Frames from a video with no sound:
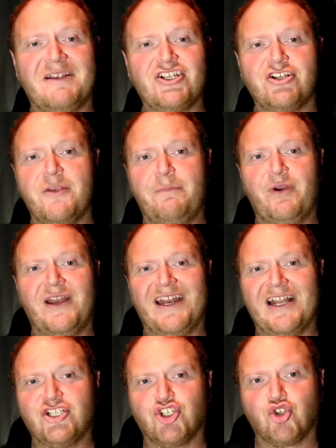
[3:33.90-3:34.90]
make sure you put
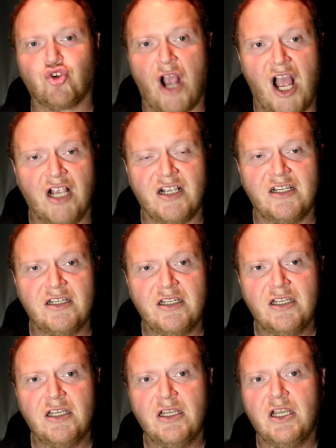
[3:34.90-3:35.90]
in a truck.
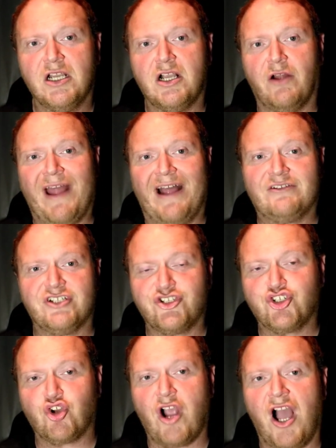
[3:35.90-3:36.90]
Go down to
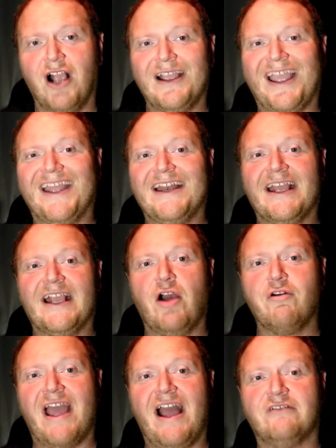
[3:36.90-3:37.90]
truck and then
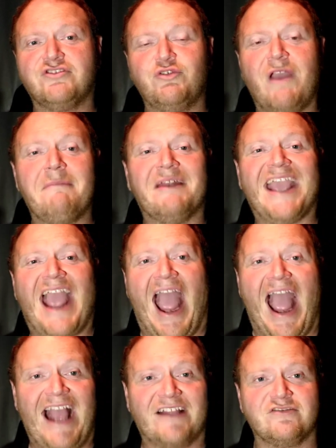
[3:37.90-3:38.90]
go down to how many
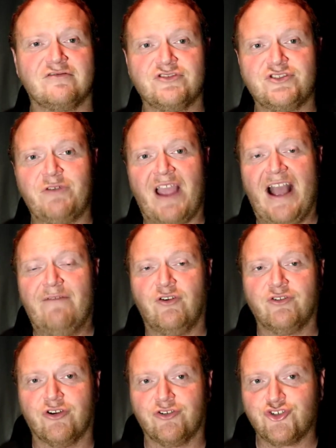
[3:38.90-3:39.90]
axles you have
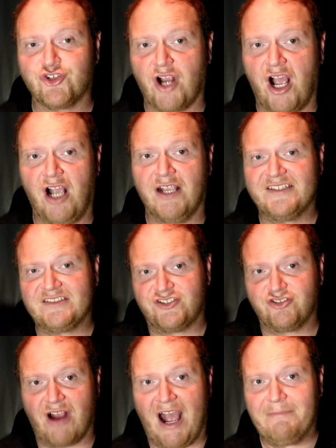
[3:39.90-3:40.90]
on your truck. It's a
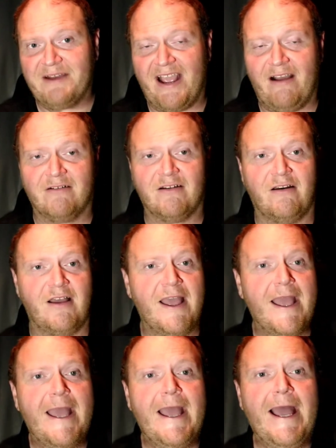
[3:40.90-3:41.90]
drop down
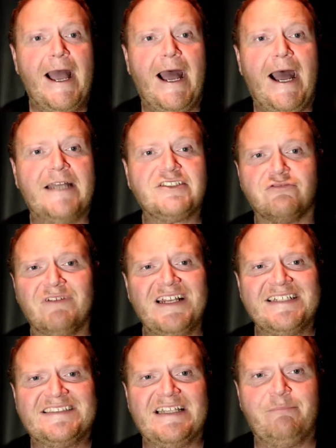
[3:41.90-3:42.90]
uh, it's a
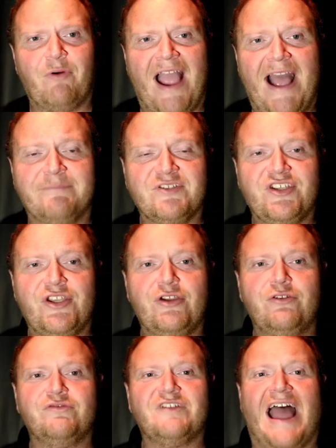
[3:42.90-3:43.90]
really simple app to
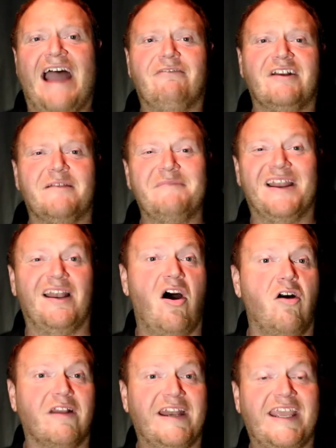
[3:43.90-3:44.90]
use. I recommend
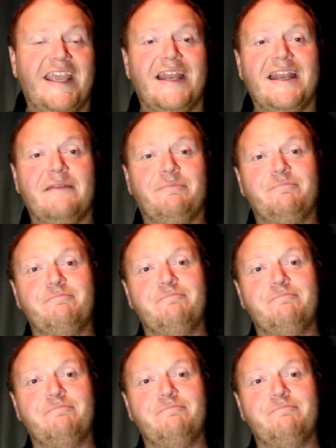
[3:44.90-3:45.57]
logging in and